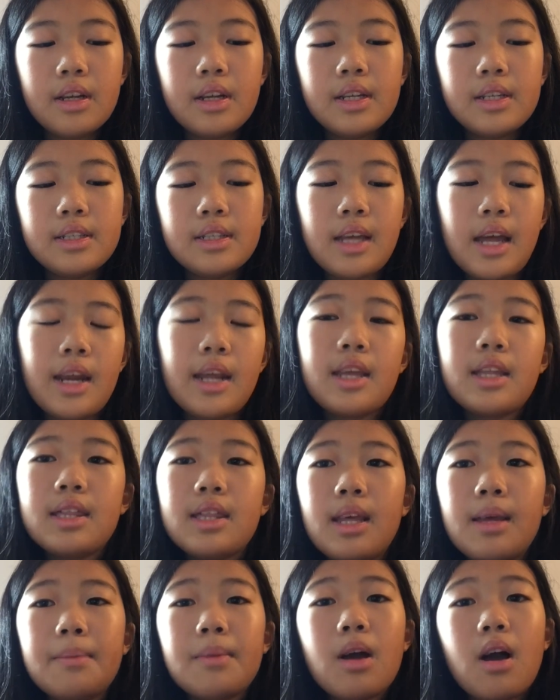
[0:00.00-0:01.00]
setting the
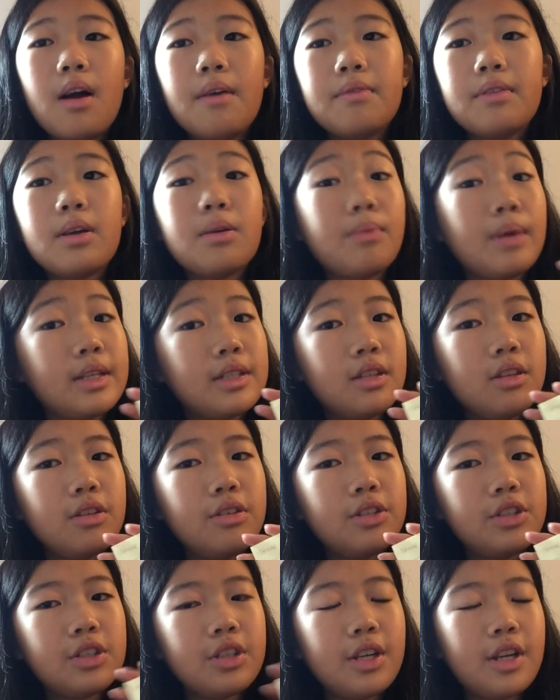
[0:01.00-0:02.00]
theme, conflict
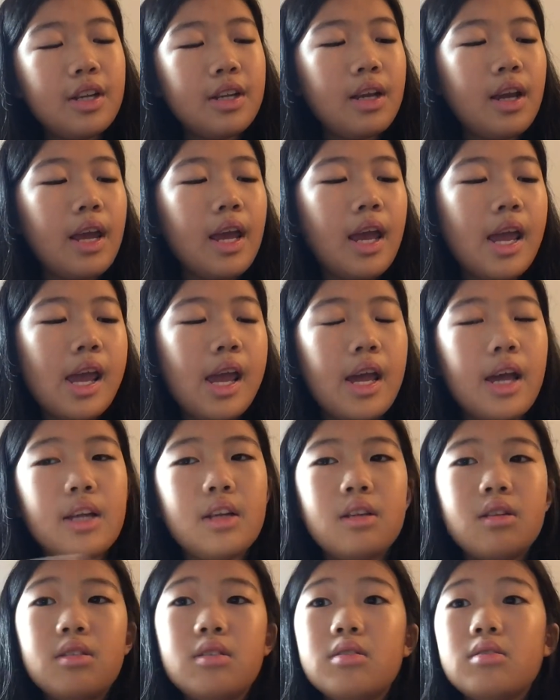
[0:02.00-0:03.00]
resolution,
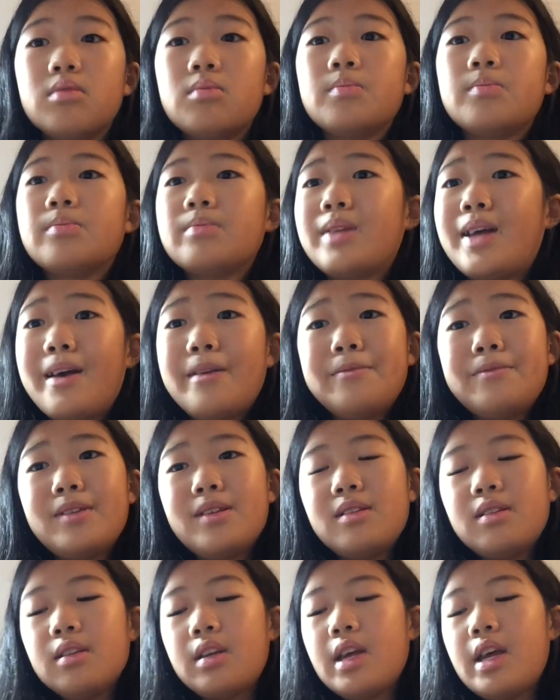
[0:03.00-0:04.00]
and have
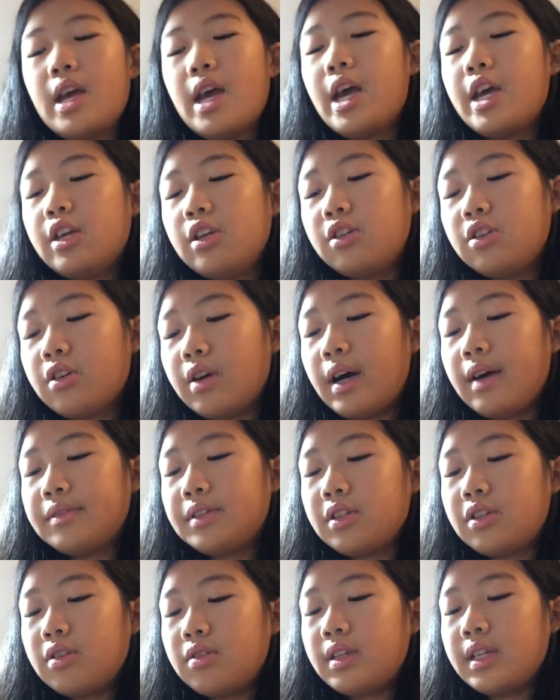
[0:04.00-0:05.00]
fun. You don't have
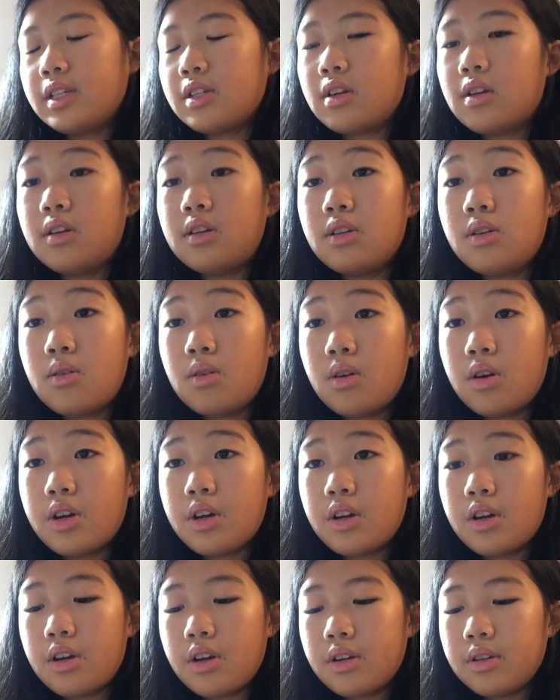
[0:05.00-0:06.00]
to do these all in
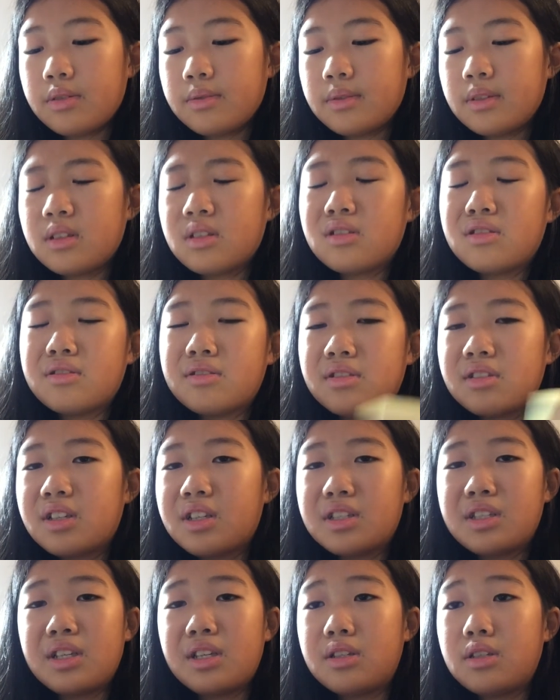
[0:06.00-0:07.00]
order
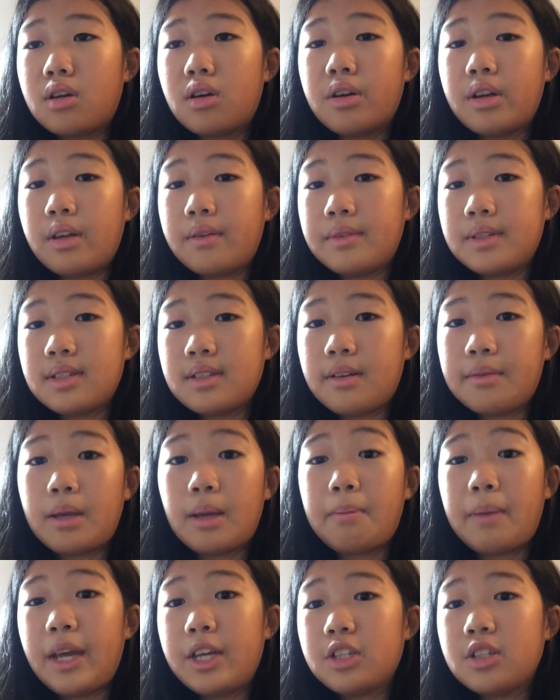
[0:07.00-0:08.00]
because these aren't even steps.
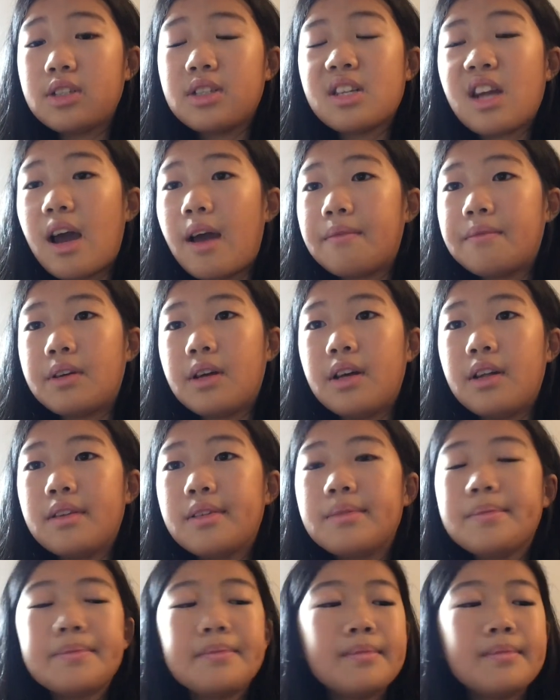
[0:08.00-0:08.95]
Like patience and have fun